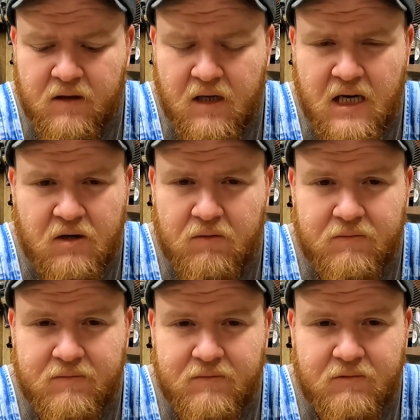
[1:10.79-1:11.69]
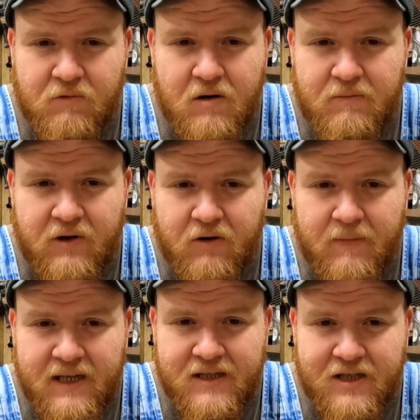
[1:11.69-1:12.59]
rope rear
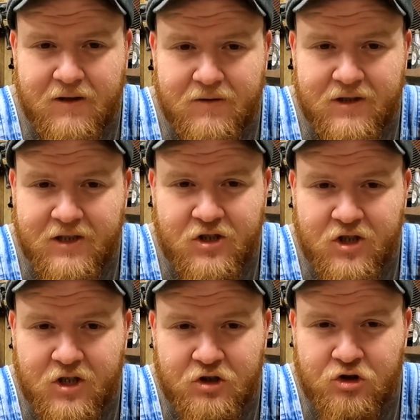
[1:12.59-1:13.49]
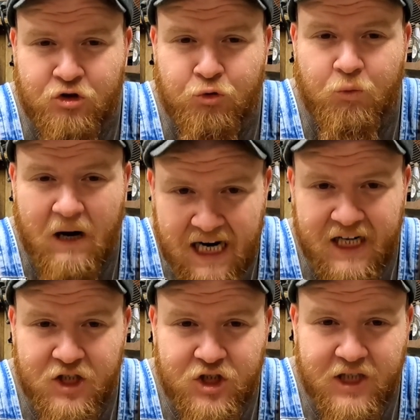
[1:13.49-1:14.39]
main seals is just
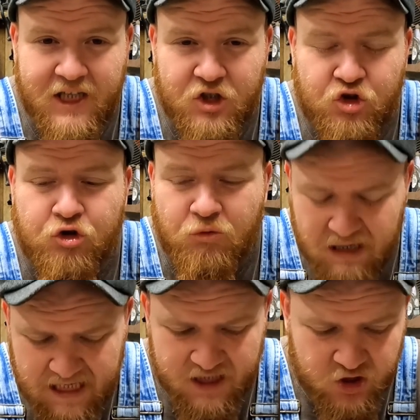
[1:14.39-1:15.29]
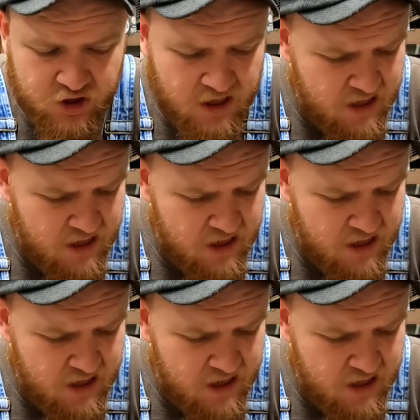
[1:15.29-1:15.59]
trash. It is trash.